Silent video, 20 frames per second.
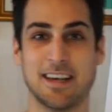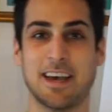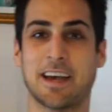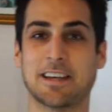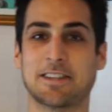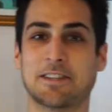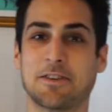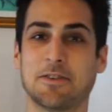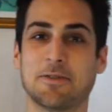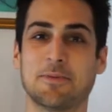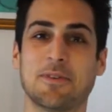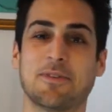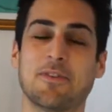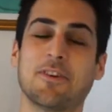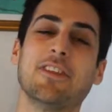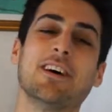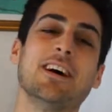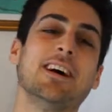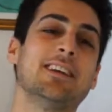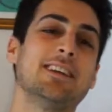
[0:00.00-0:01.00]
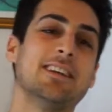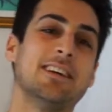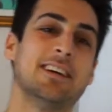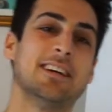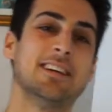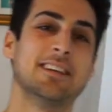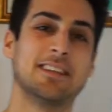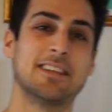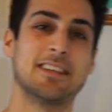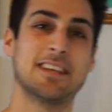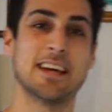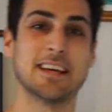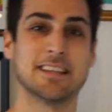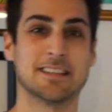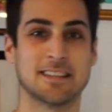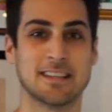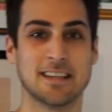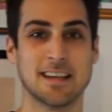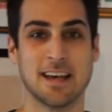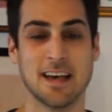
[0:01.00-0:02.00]
excuse me for that. And
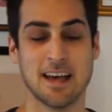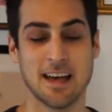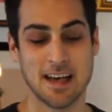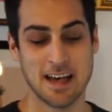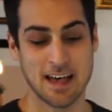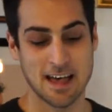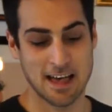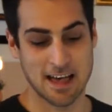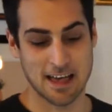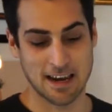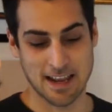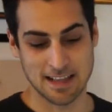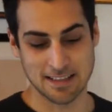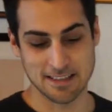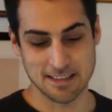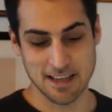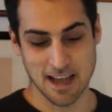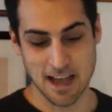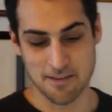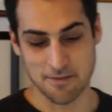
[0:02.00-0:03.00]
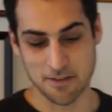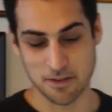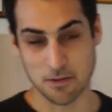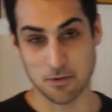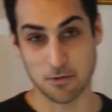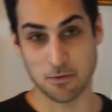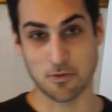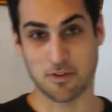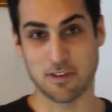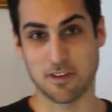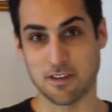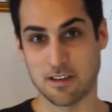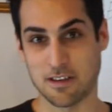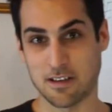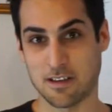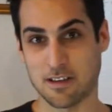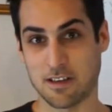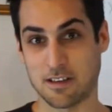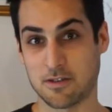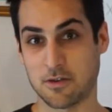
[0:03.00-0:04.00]
yes, let's dive into
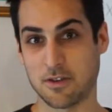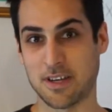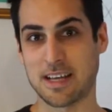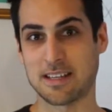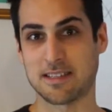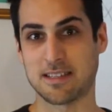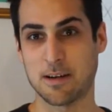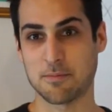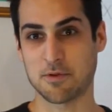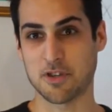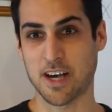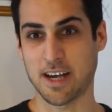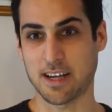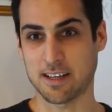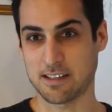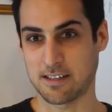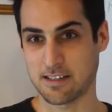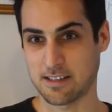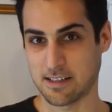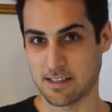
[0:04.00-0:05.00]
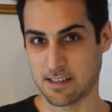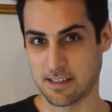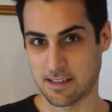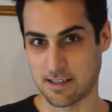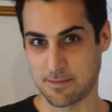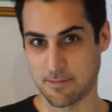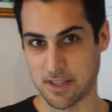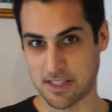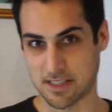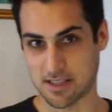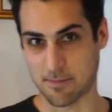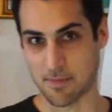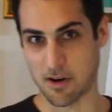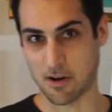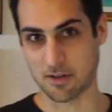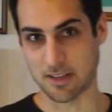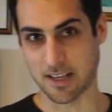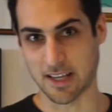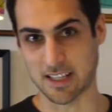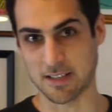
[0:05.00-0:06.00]
today's subject. It's
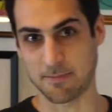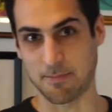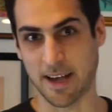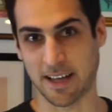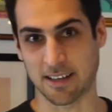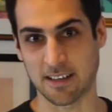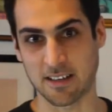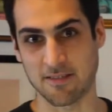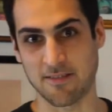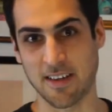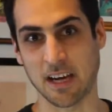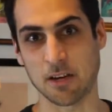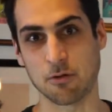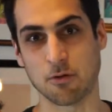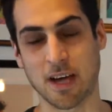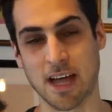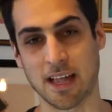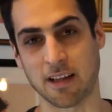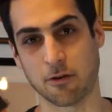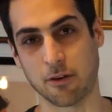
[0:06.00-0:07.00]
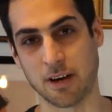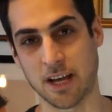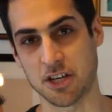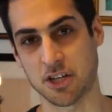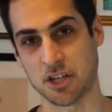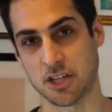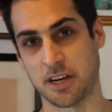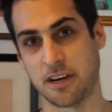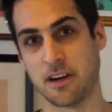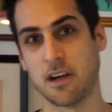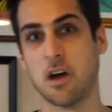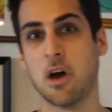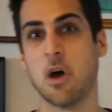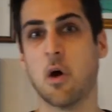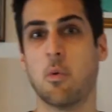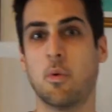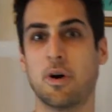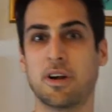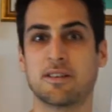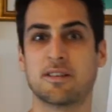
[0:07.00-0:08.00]
about expected value calculation.
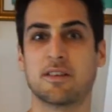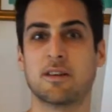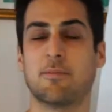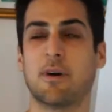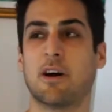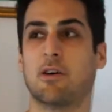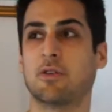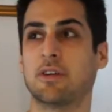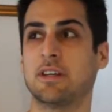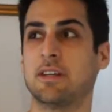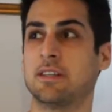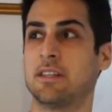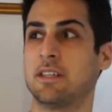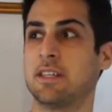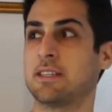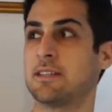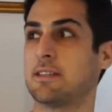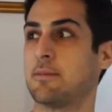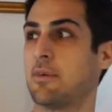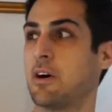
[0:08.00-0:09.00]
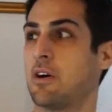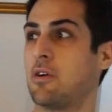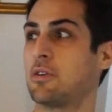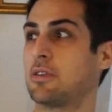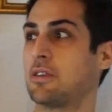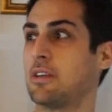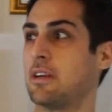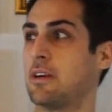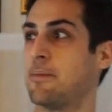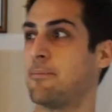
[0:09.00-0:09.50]
What is it about? It is about,